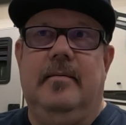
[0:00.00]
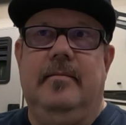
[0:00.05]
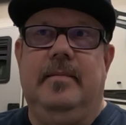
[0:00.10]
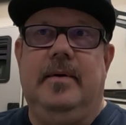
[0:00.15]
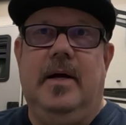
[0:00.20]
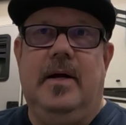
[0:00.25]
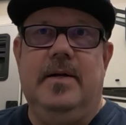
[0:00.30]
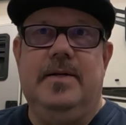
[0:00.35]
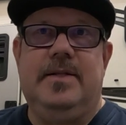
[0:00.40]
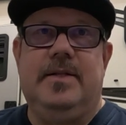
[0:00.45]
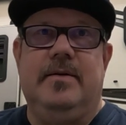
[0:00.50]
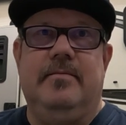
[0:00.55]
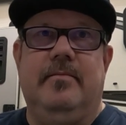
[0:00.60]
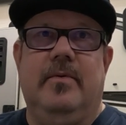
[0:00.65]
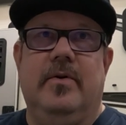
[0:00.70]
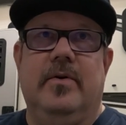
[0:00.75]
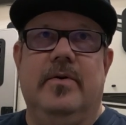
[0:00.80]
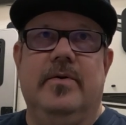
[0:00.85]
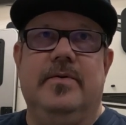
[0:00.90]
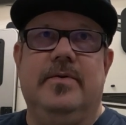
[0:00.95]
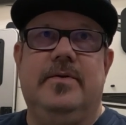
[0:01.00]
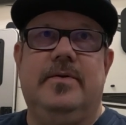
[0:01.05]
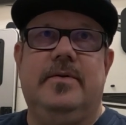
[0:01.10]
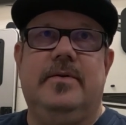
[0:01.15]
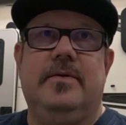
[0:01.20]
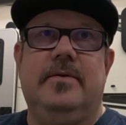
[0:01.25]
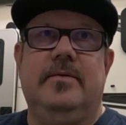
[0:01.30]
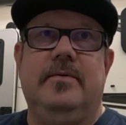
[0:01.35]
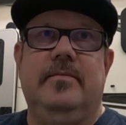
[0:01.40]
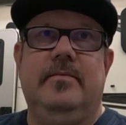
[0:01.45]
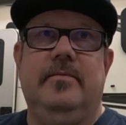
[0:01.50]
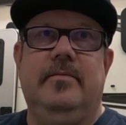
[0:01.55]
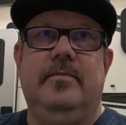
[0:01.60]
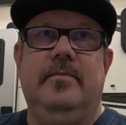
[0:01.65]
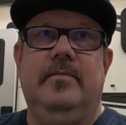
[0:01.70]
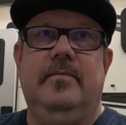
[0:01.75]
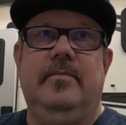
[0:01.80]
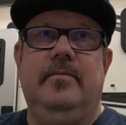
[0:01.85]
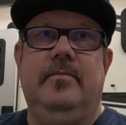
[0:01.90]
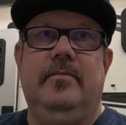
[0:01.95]
customers
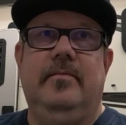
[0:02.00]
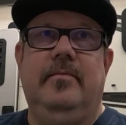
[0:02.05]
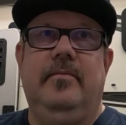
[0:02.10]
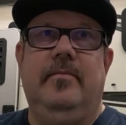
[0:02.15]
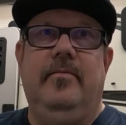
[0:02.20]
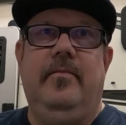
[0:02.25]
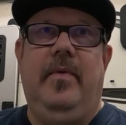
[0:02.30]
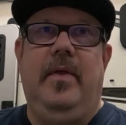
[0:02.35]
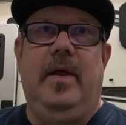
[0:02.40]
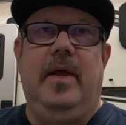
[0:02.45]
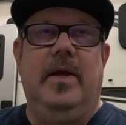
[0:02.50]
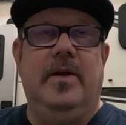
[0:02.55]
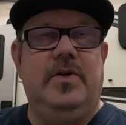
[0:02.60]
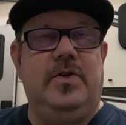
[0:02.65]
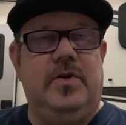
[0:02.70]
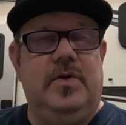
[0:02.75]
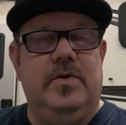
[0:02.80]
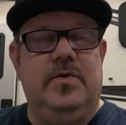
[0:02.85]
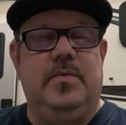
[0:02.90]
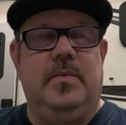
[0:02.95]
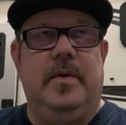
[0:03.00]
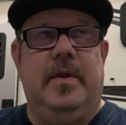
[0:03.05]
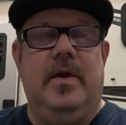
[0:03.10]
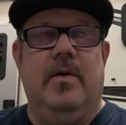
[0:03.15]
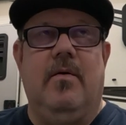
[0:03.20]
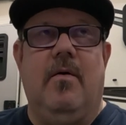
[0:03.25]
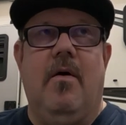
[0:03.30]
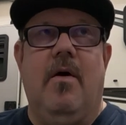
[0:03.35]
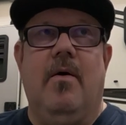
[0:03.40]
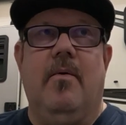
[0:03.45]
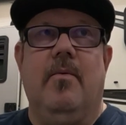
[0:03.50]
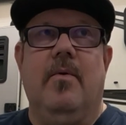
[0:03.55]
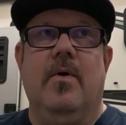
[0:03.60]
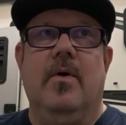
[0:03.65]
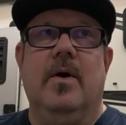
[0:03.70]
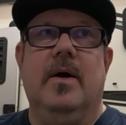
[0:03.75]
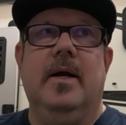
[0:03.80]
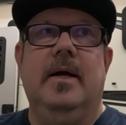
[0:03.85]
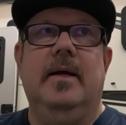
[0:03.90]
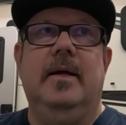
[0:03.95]
the issues with their
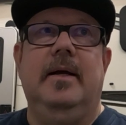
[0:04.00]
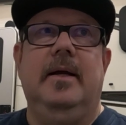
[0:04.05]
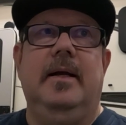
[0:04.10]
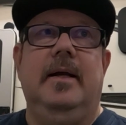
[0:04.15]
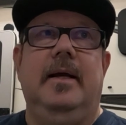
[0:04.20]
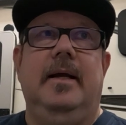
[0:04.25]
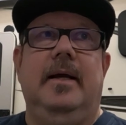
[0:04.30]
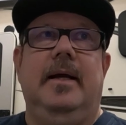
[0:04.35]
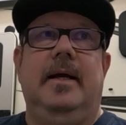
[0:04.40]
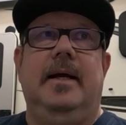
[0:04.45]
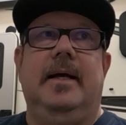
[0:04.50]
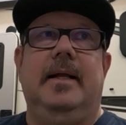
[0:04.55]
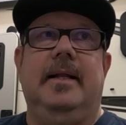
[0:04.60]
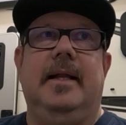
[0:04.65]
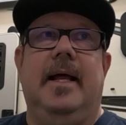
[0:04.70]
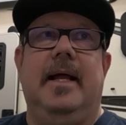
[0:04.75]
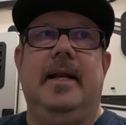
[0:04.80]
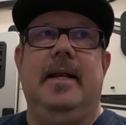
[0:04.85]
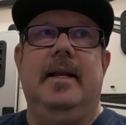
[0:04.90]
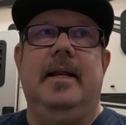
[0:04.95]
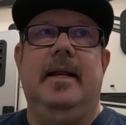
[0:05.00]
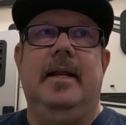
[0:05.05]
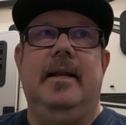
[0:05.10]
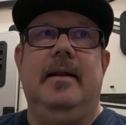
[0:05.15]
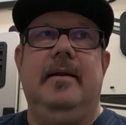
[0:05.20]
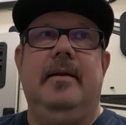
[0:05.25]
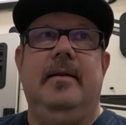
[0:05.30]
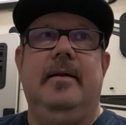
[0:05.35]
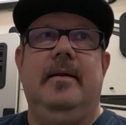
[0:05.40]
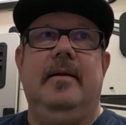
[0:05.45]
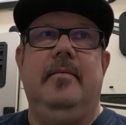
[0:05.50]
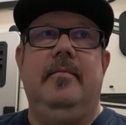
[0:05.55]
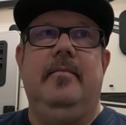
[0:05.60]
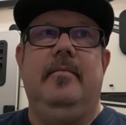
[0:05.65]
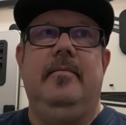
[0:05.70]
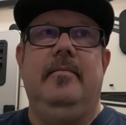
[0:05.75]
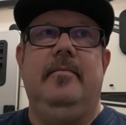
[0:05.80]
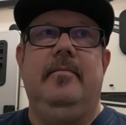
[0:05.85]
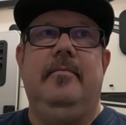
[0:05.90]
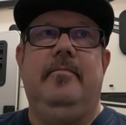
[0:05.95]
artwork, and then
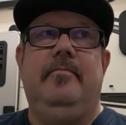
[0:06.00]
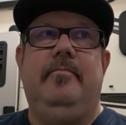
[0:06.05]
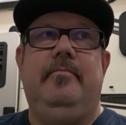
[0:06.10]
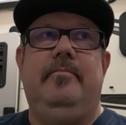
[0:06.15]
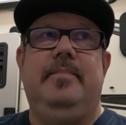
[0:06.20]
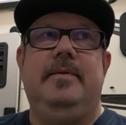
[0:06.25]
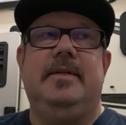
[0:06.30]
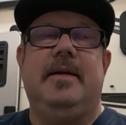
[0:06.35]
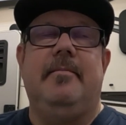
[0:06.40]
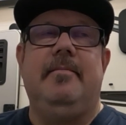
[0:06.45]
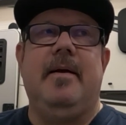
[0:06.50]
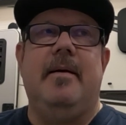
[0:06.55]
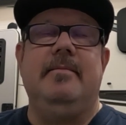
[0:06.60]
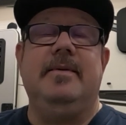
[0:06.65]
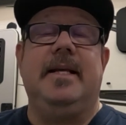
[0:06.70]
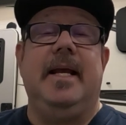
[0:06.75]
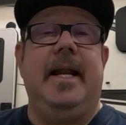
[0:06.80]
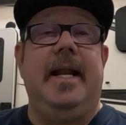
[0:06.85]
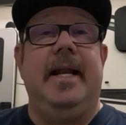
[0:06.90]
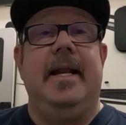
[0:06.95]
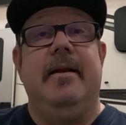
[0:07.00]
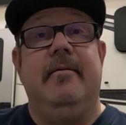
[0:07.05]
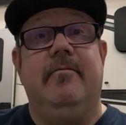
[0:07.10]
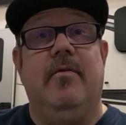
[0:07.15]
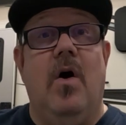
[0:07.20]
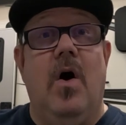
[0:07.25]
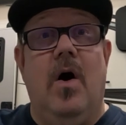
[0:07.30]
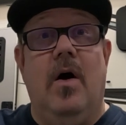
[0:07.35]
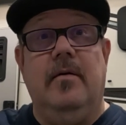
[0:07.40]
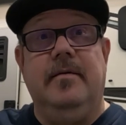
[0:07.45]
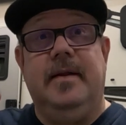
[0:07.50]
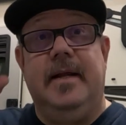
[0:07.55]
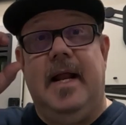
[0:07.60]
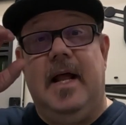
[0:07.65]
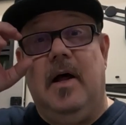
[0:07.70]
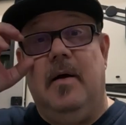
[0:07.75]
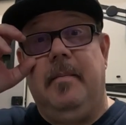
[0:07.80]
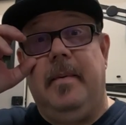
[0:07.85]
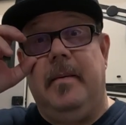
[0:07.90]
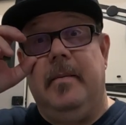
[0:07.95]
sometimes getting involved in
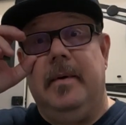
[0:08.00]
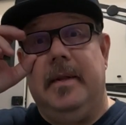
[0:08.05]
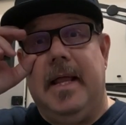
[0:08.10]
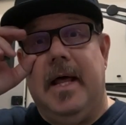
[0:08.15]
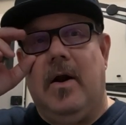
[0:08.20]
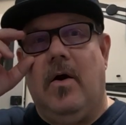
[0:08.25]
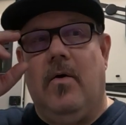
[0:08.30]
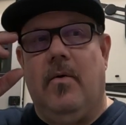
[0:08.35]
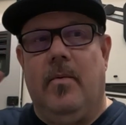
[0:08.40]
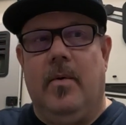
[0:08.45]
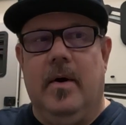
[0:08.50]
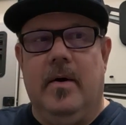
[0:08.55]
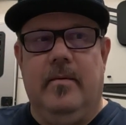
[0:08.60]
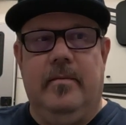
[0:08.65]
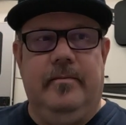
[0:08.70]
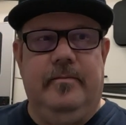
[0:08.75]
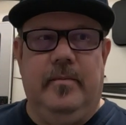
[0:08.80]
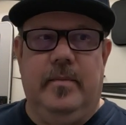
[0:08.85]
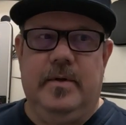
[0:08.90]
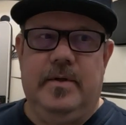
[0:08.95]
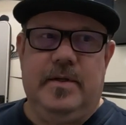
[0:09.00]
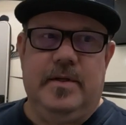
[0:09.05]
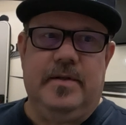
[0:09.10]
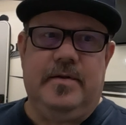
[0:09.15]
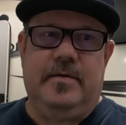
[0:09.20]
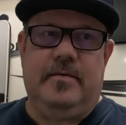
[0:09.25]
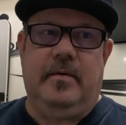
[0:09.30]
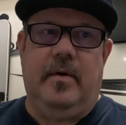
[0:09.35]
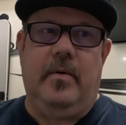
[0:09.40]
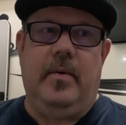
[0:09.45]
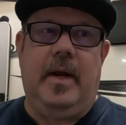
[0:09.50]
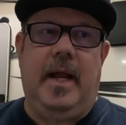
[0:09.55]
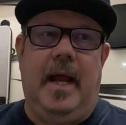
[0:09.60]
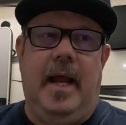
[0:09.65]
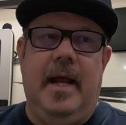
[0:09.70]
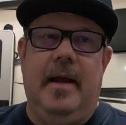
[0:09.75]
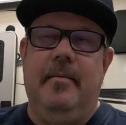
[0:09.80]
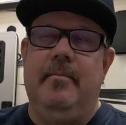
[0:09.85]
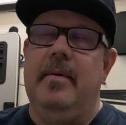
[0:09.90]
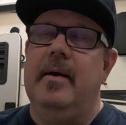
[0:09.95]
helping with that artwork, which is
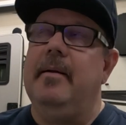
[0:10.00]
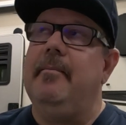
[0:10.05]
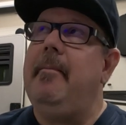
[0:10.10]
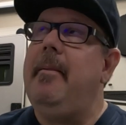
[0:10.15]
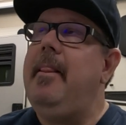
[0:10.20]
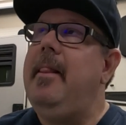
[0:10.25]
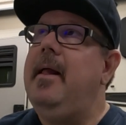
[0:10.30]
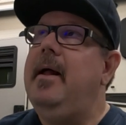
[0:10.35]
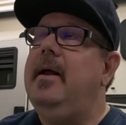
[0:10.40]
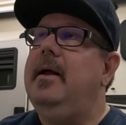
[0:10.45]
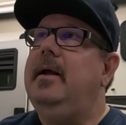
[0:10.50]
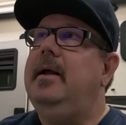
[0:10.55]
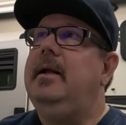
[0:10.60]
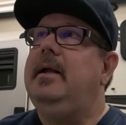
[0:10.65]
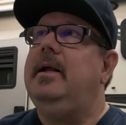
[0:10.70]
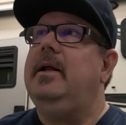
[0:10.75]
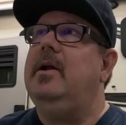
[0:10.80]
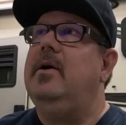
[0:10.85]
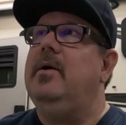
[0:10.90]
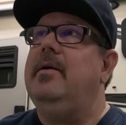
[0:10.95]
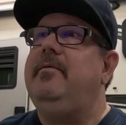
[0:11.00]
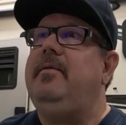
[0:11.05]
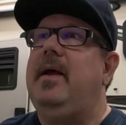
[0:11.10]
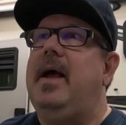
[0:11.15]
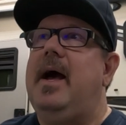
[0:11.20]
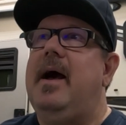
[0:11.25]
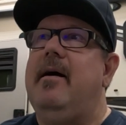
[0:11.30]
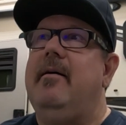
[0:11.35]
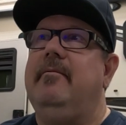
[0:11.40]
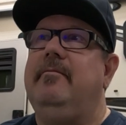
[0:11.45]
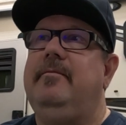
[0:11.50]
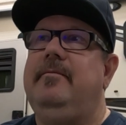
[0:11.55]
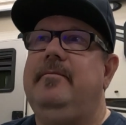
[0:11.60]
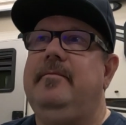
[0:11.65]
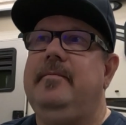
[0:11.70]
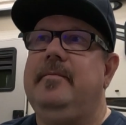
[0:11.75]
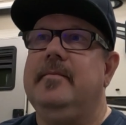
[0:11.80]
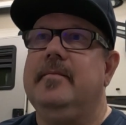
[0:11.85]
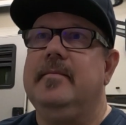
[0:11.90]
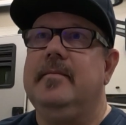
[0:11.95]
okay. But if you
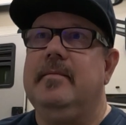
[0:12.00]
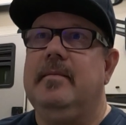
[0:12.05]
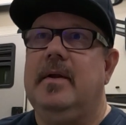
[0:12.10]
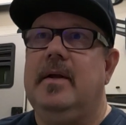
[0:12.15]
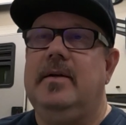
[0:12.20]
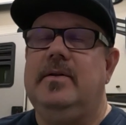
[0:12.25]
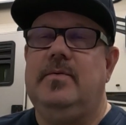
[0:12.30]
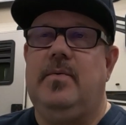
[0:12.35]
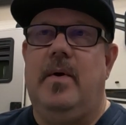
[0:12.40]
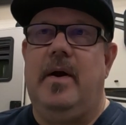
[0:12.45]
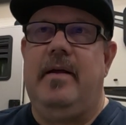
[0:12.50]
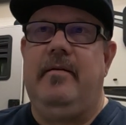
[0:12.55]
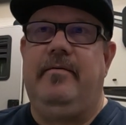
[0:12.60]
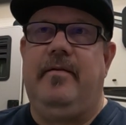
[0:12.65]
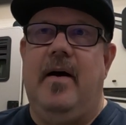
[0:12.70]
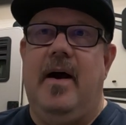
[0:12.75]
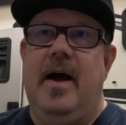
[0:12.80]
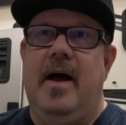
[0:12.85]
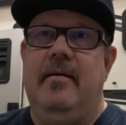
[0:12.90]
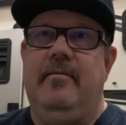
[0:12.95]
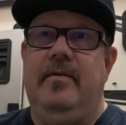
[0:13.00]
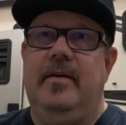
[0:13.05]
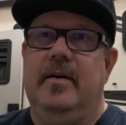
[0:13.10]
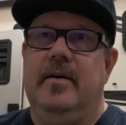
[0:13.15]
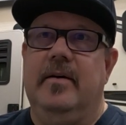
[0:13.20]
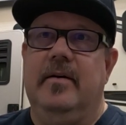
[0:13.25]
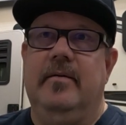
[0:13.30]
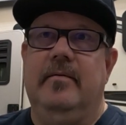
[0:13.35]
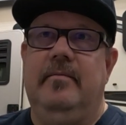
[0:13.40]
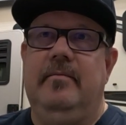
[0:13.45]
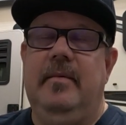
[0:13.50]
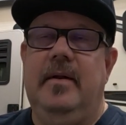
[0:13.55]
have 25 to